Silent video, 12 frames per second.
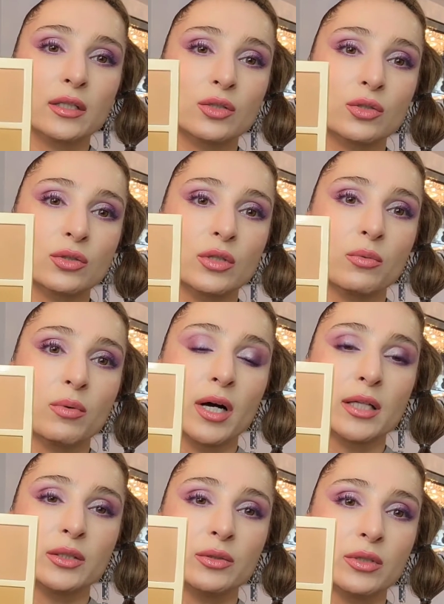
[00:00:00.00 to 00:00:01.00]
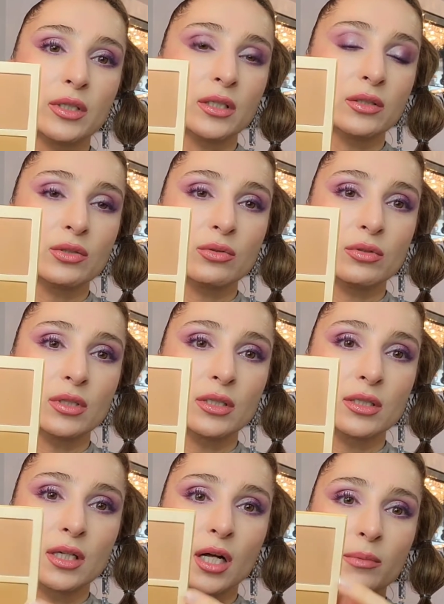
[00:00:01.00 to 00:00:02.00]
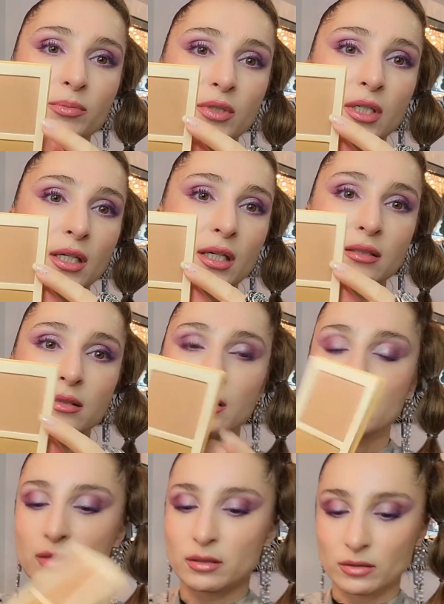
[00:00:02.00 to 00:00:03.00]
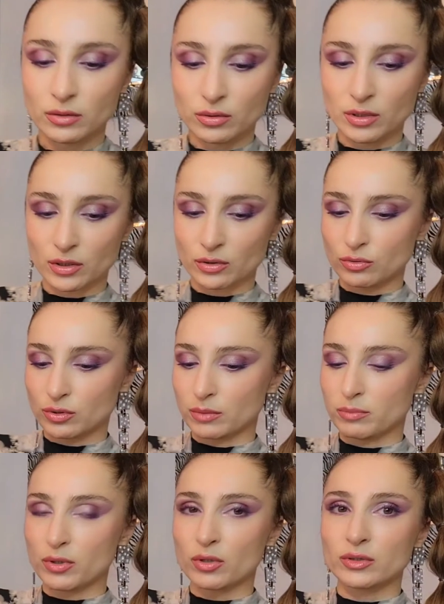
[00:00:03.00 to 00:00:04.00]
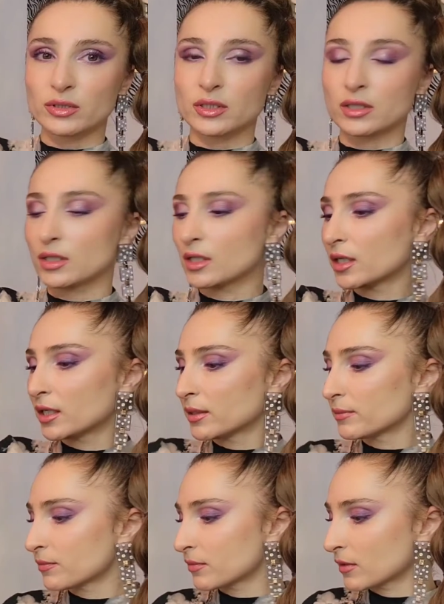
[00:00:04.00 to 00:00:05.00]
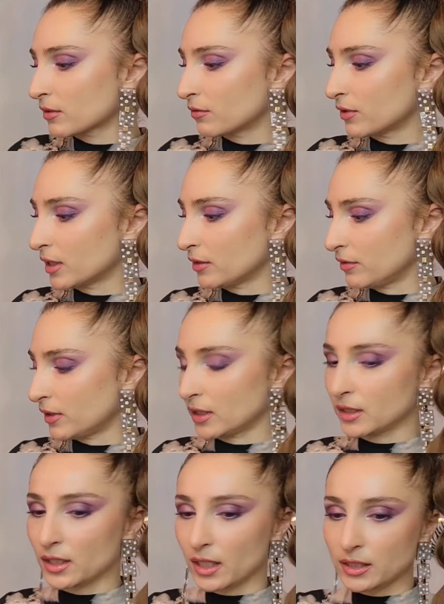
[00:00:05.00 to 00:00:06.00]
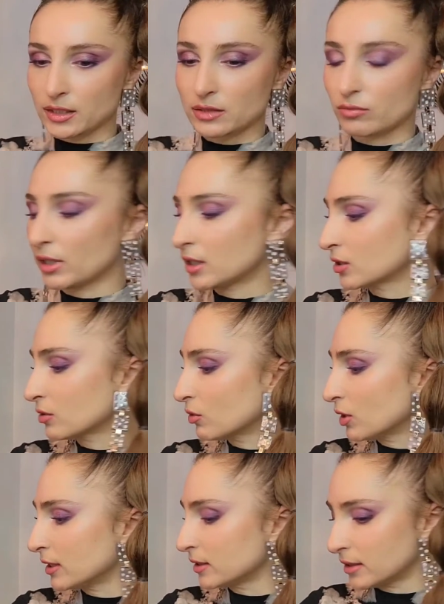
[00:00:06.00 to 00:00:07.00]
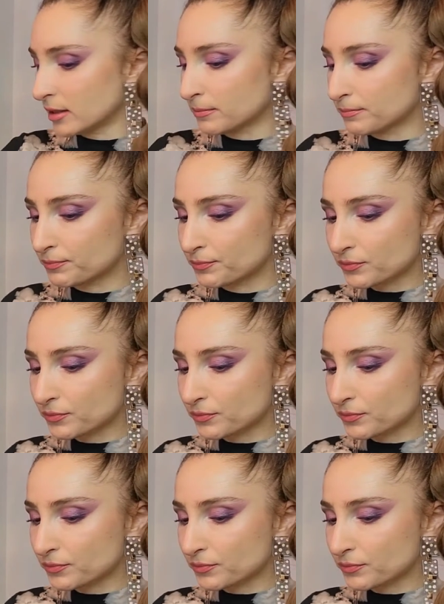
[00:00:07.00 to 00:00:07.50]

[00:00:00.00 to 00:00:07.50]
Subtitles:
So the one you can do the sculpting, and then you can do the bronzer. Very, very nice, great quality.